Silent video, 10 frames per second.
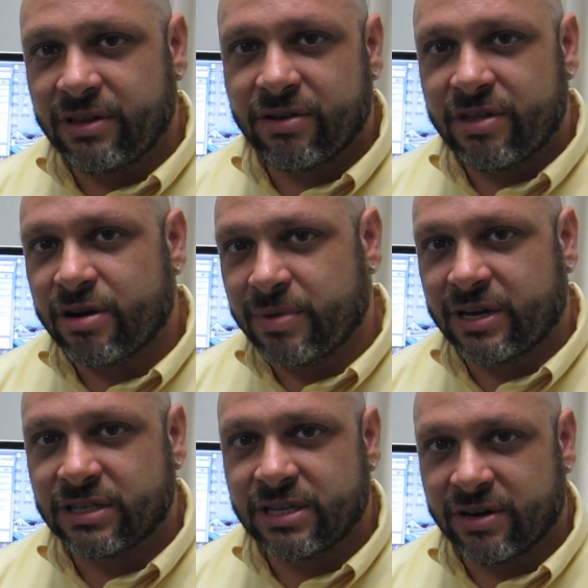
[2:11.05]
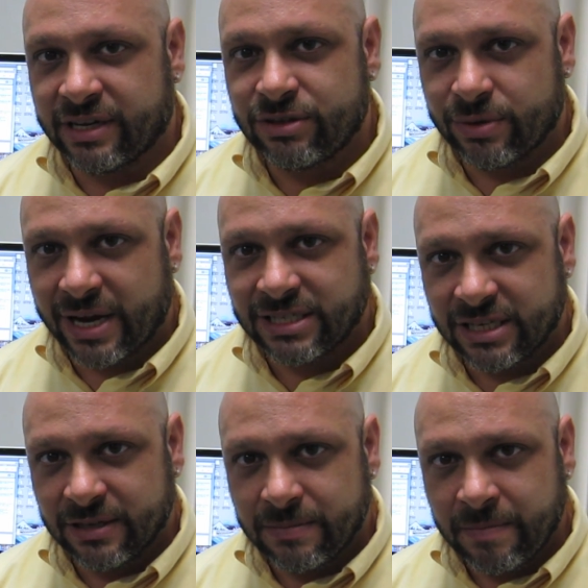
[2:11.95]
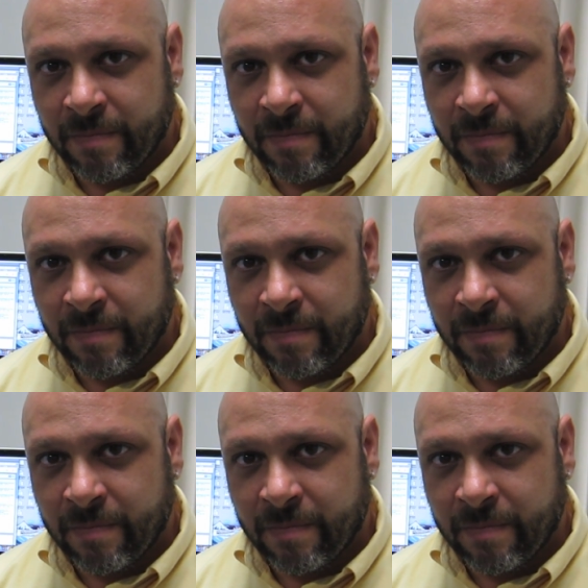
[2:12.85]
They're there because they're interested.